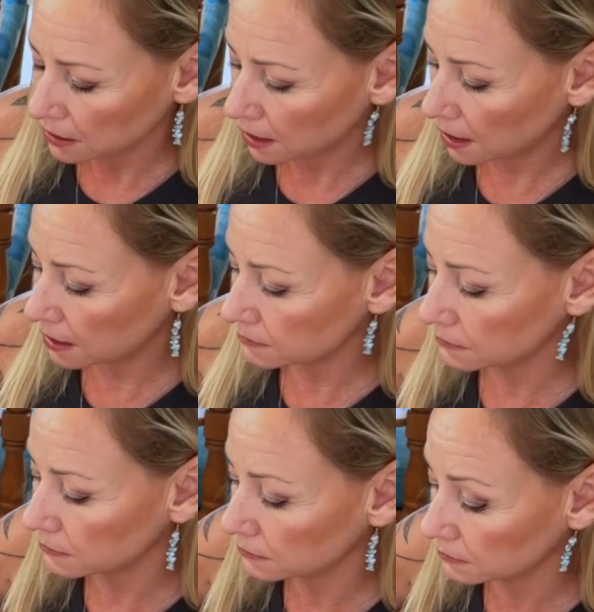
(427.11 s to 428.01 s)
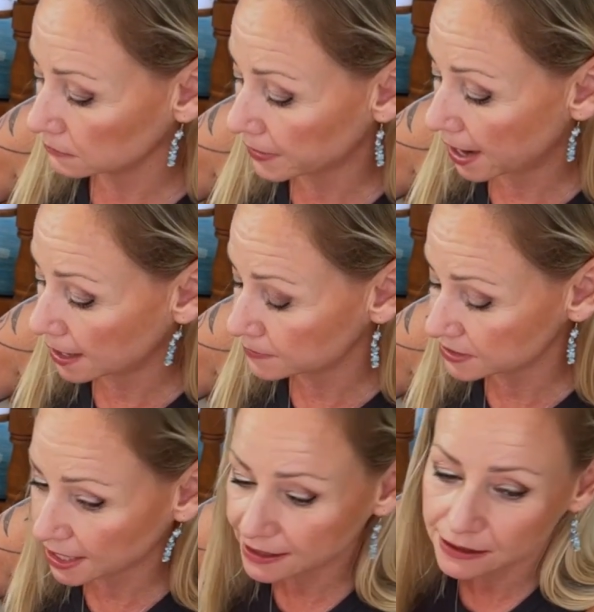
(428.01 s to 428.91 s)
Um perhaps
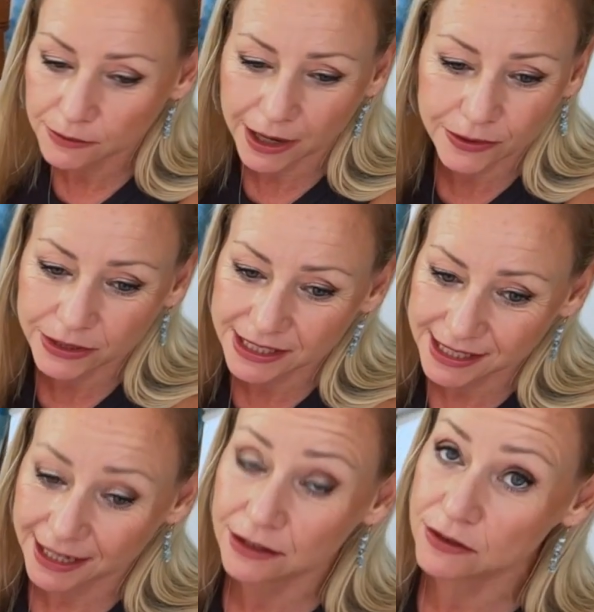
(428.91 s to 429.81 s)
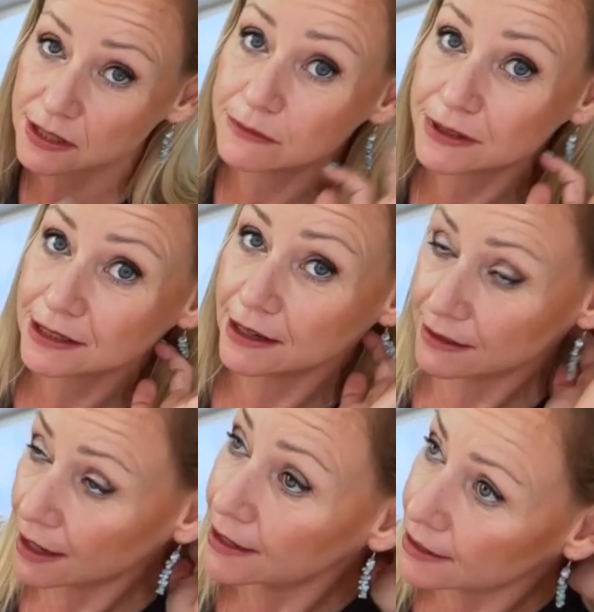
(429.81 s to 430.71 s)
taking you out on a date or something like
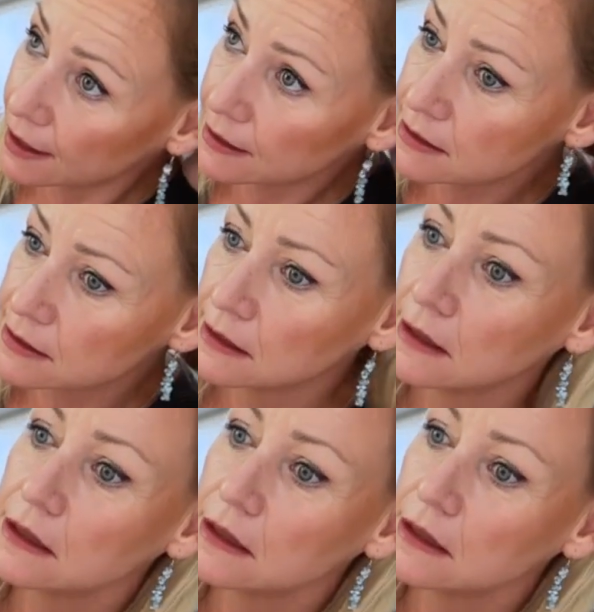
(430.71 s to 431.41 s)
that, yes,